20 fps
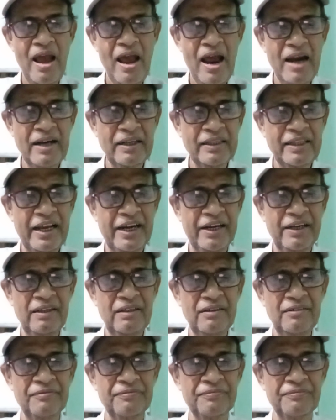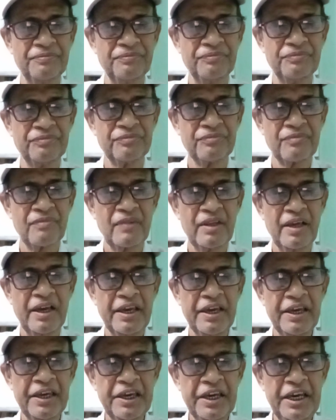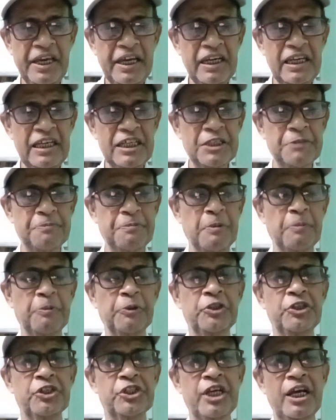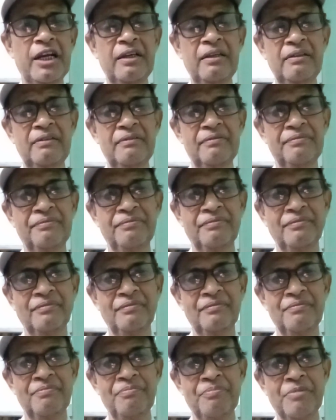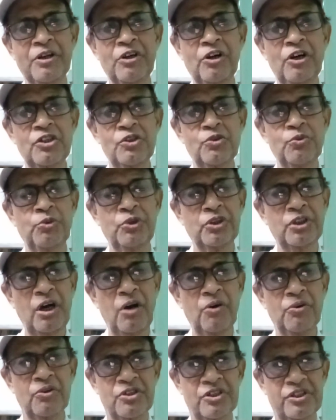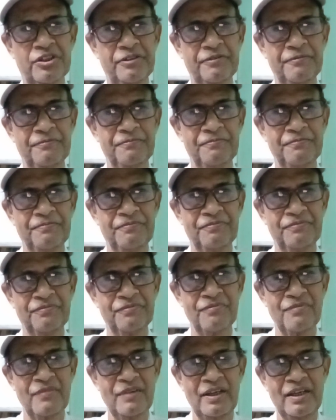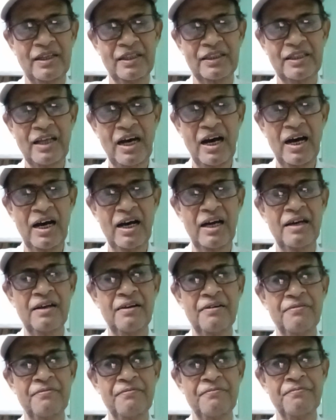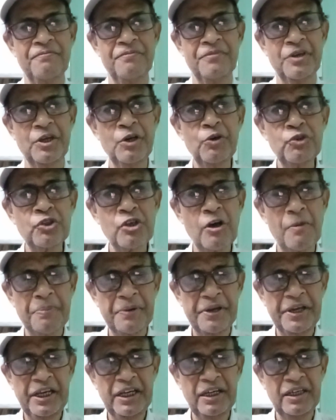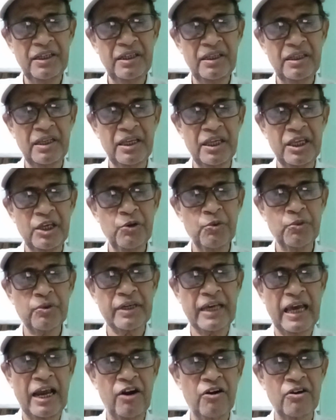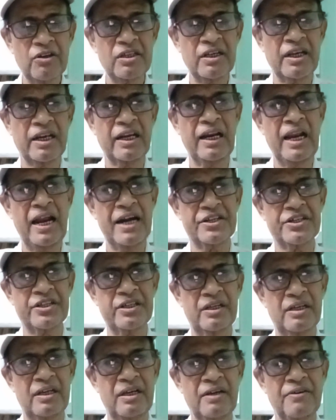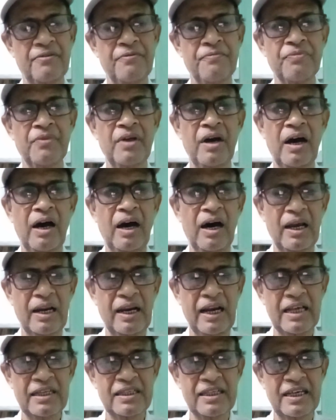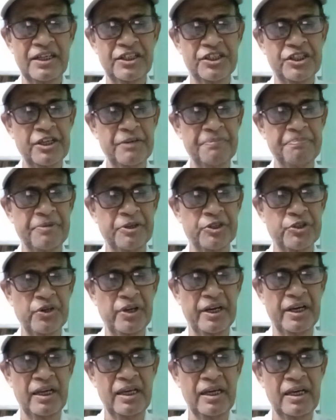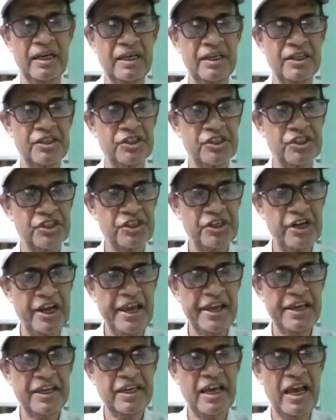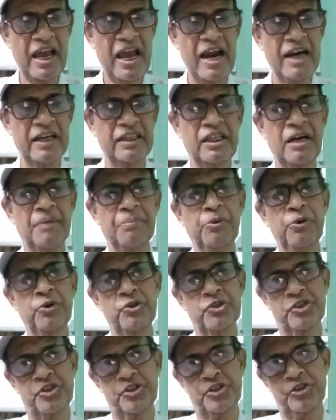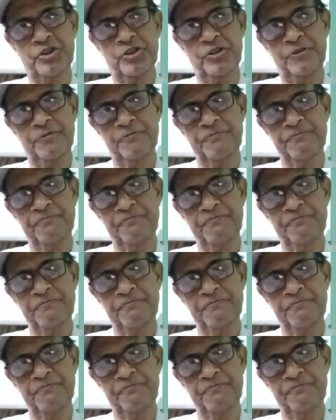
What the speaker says: And then in is preposition because without the use of in, you cannot relate a relationship between snake and the bush.